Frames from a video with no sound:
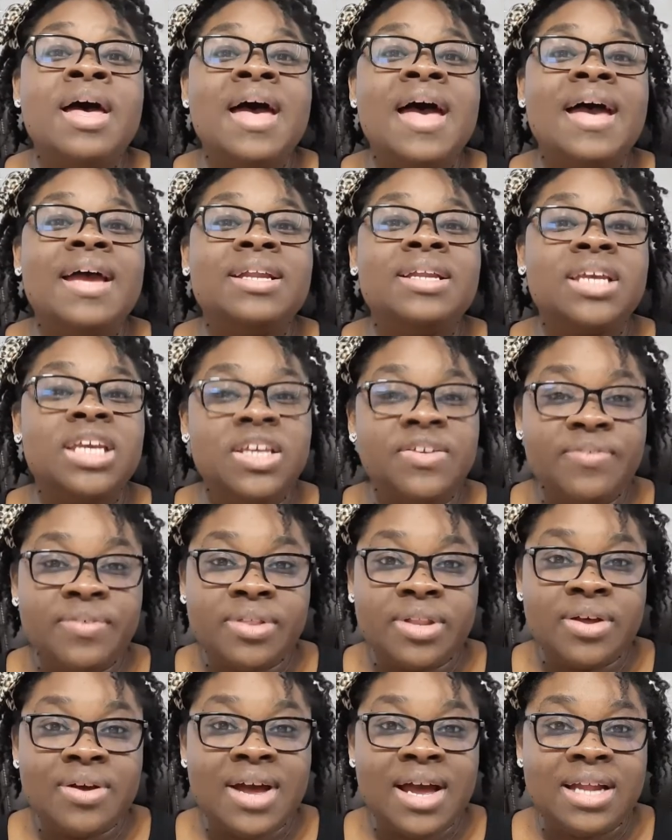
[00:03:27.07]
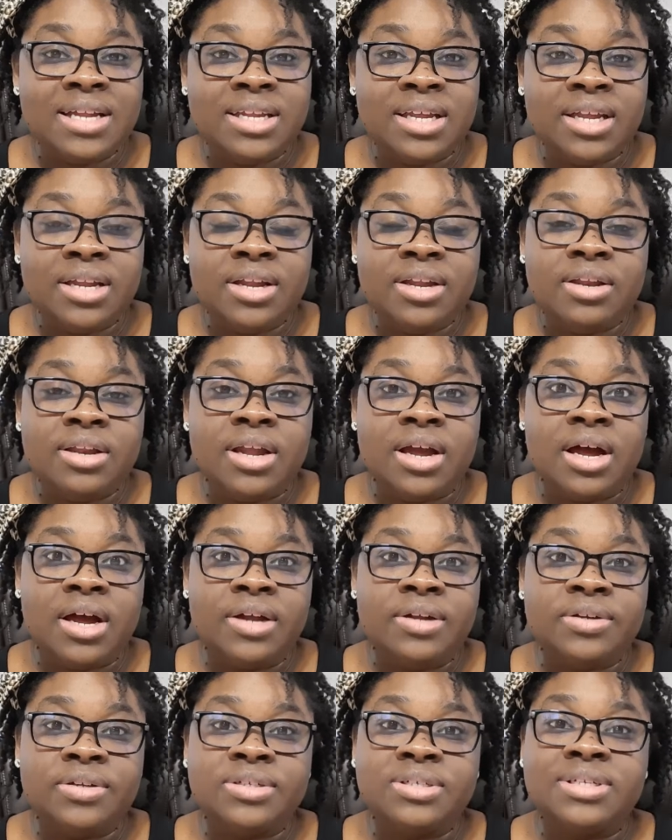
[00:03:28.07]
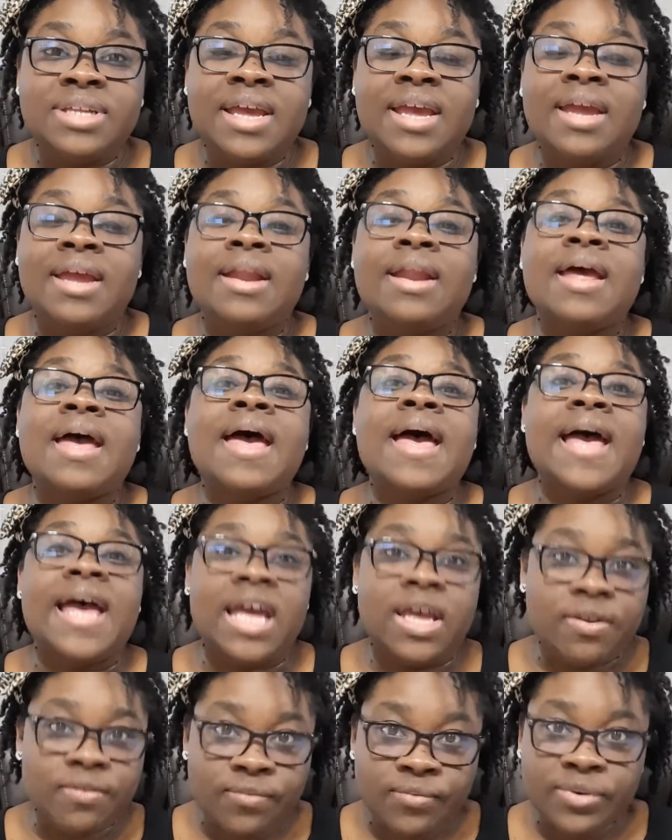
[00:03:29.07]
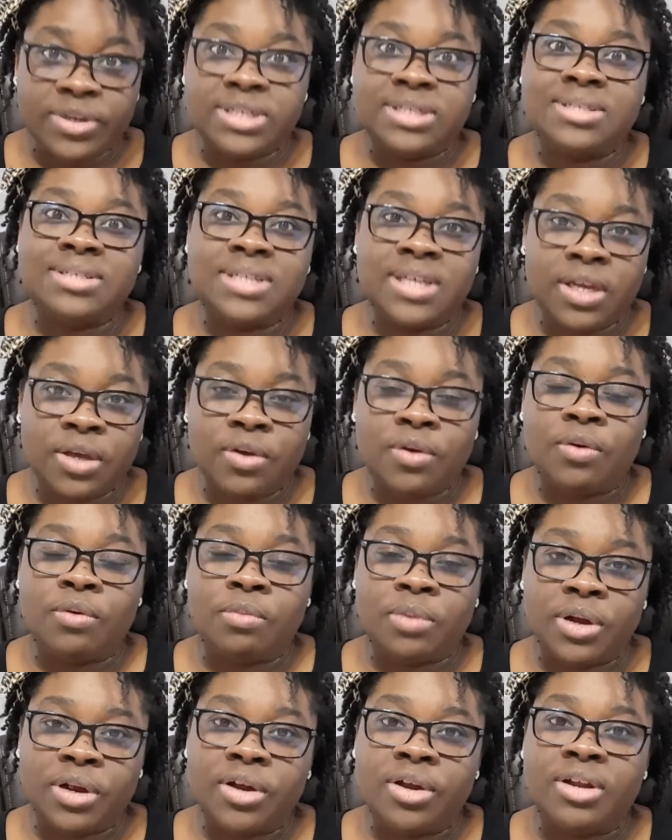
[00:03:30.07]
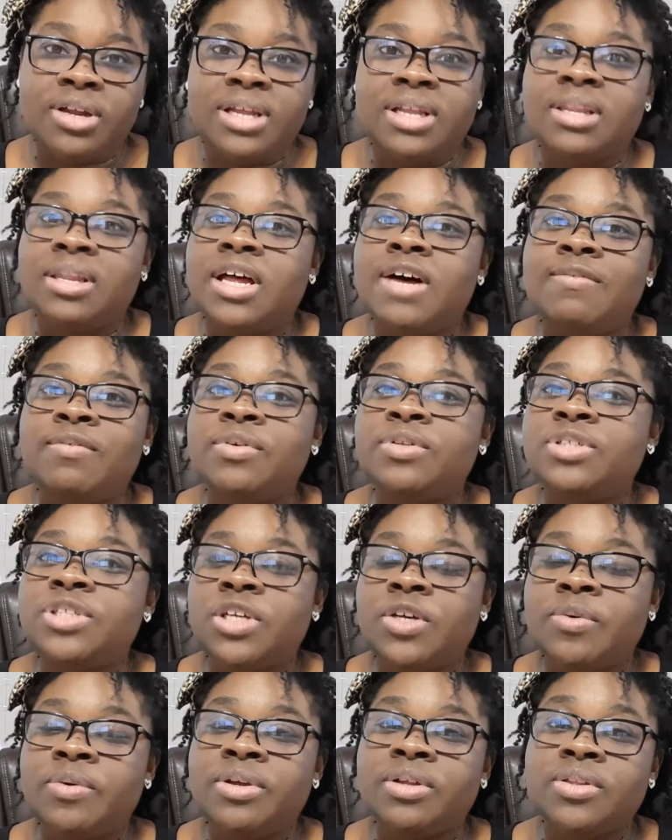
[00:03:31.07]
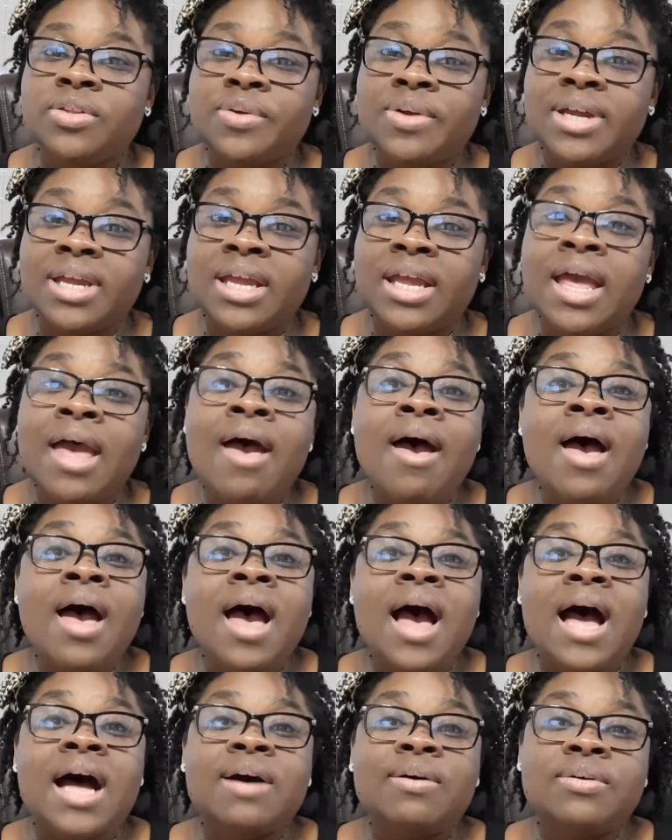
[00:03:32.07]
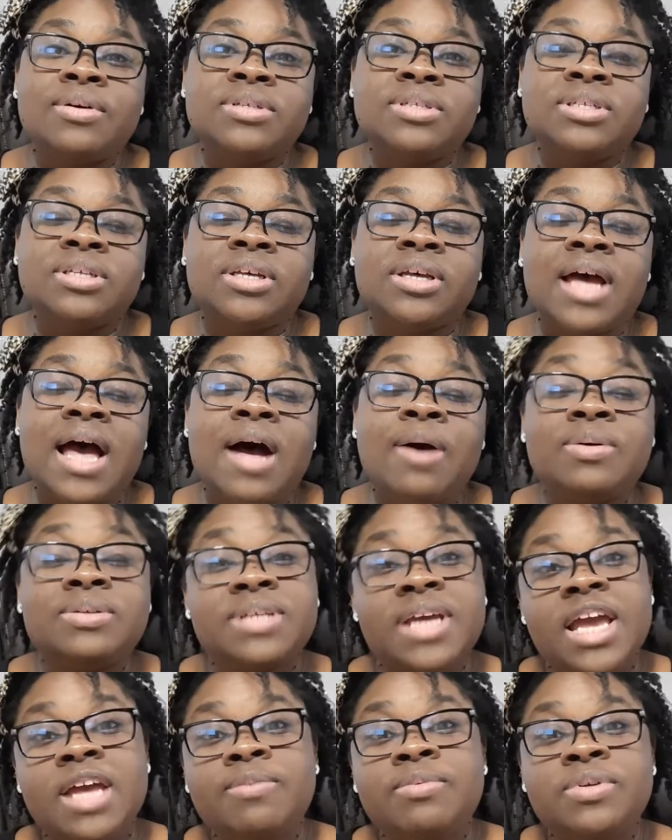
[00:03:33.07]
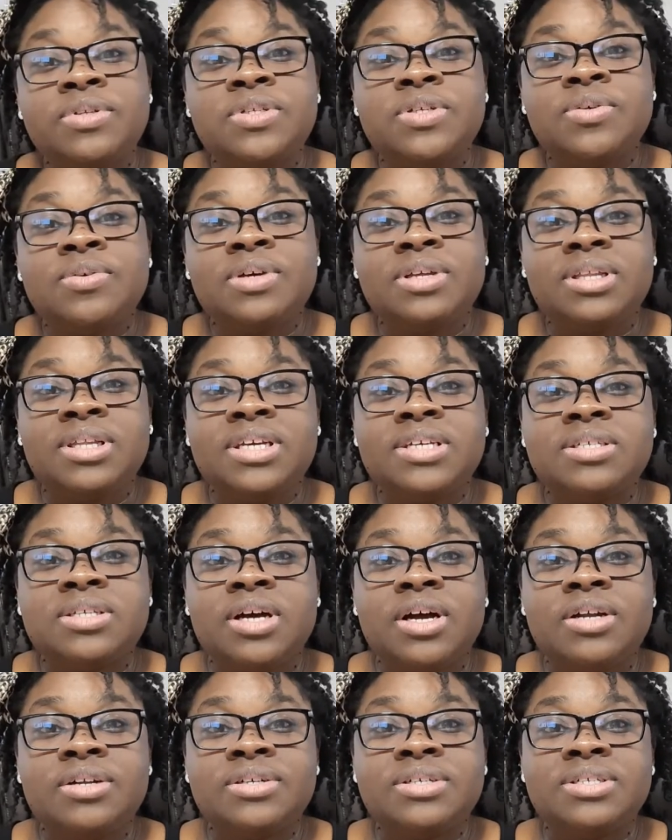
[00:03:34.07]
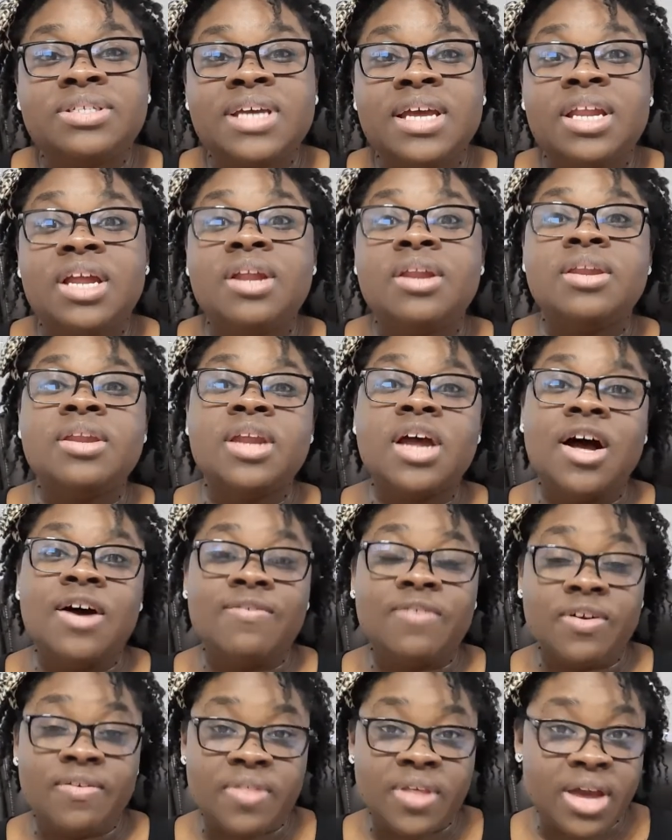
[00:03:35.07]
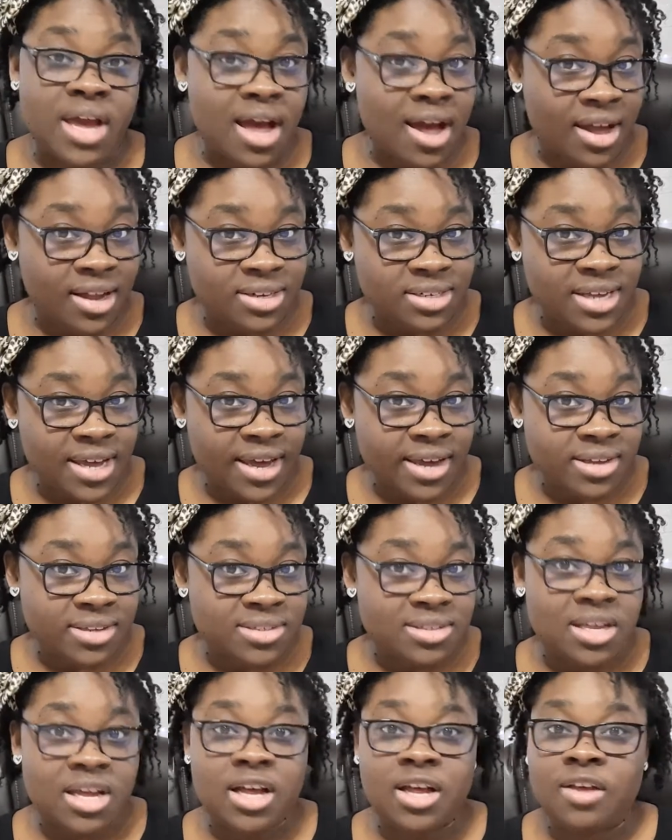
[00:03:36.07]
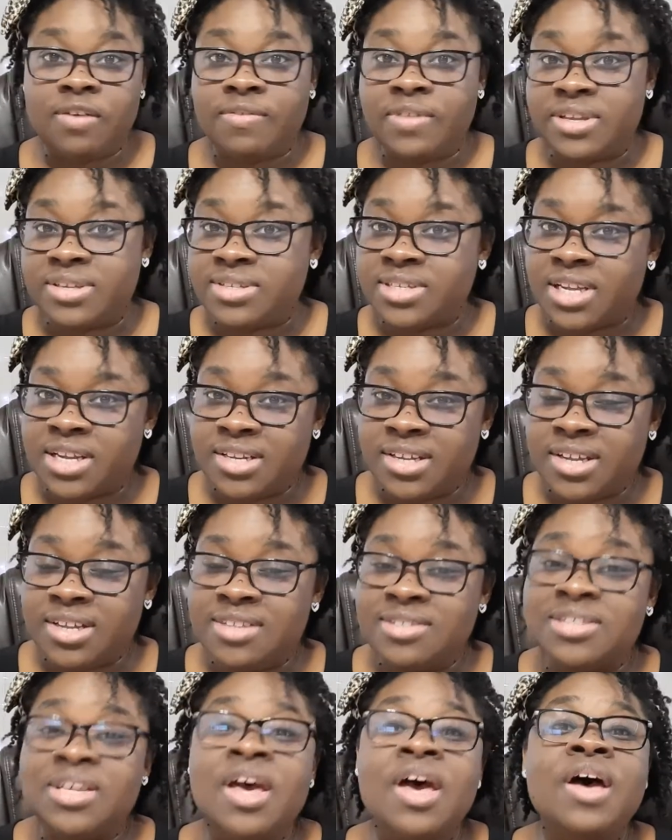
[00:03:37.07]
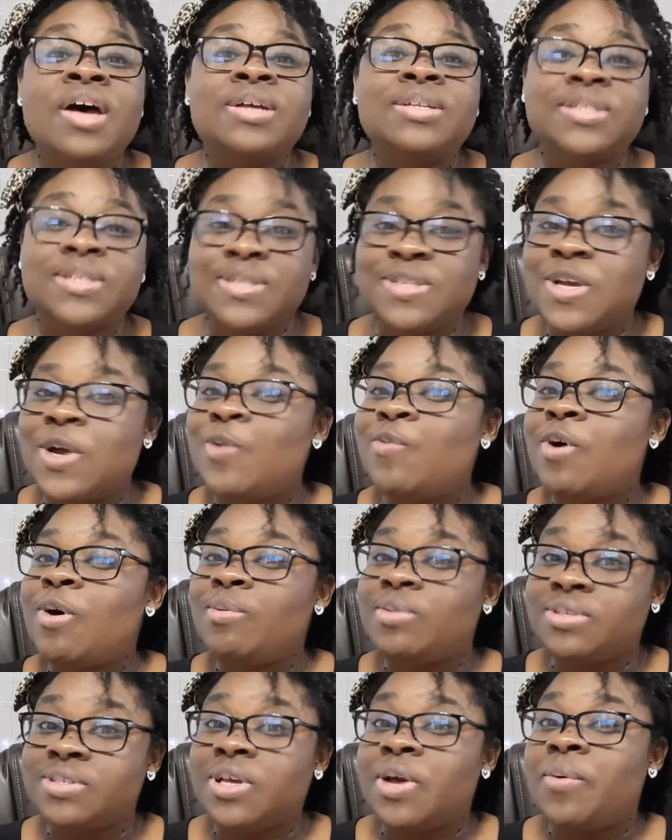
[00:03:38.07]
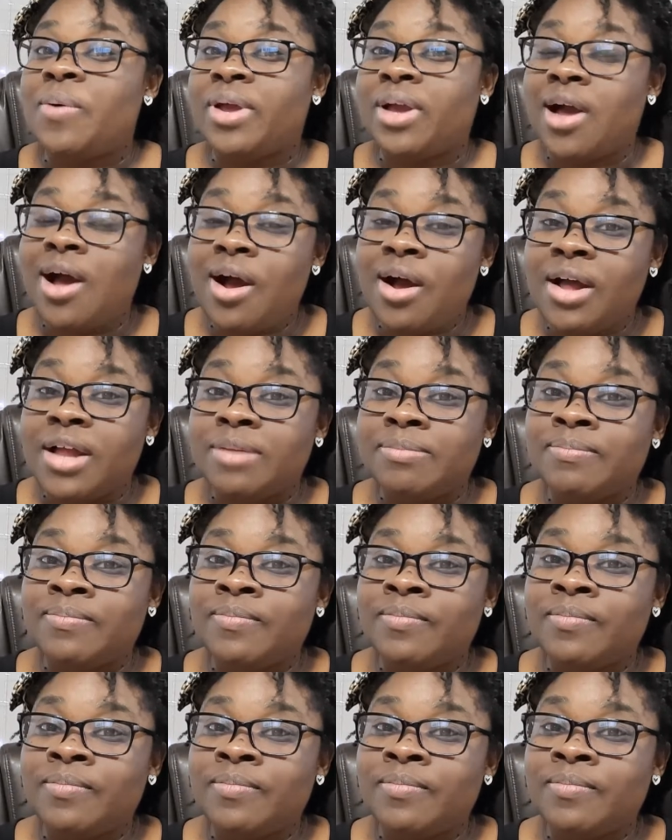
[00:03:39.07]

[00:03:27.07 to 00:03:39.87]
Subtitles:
And even though I didn't understand every single word in level 2 and 3, I was able to at least understand enough of the context of the sentence to know what was going on.